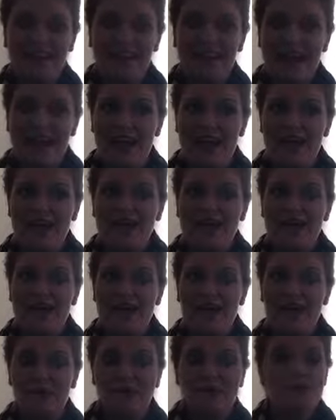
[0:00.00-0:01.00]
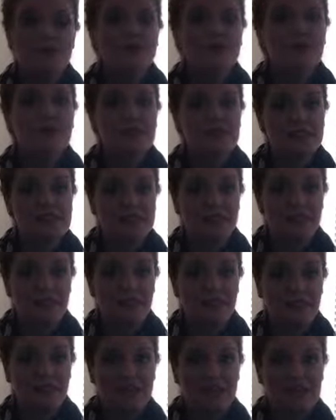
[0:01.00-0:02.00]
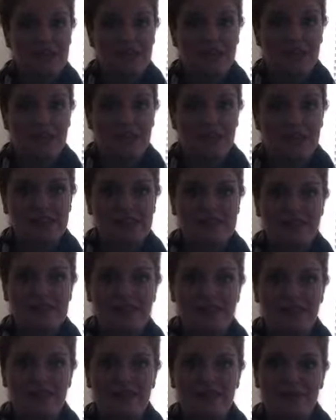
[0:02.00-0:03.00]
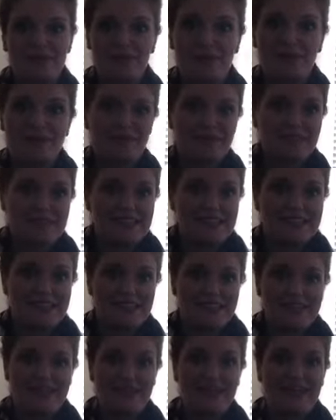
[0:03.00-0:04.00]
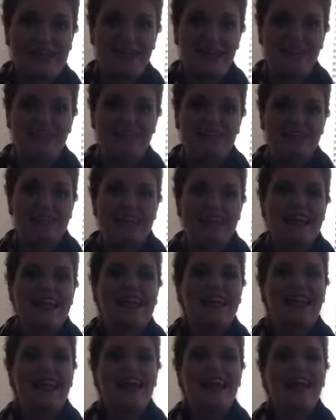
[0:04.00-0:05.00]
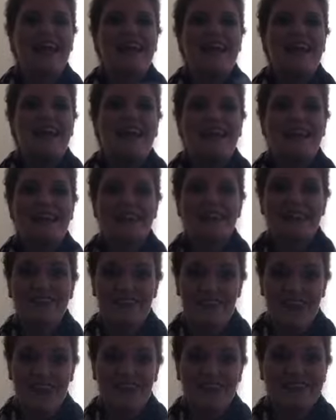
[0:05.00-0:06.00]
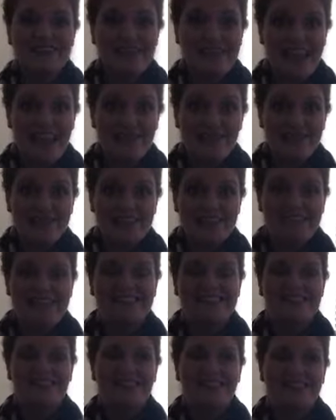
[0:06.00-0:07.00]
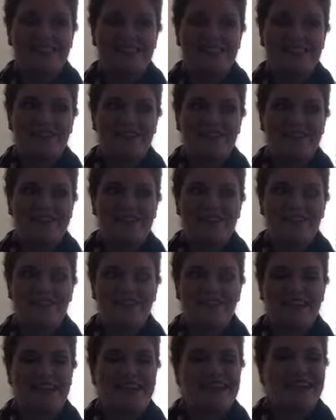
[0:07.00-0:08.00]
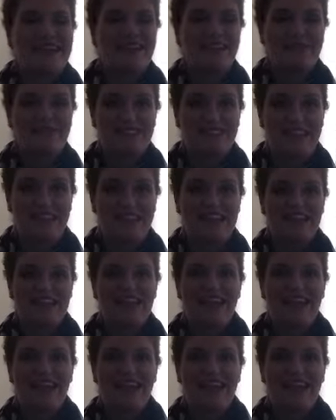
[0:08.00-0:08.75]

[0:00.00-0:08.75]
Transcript: now almost 27 weeks, but this is going to be my 26-week update. And a lot has happened since my 17-week update.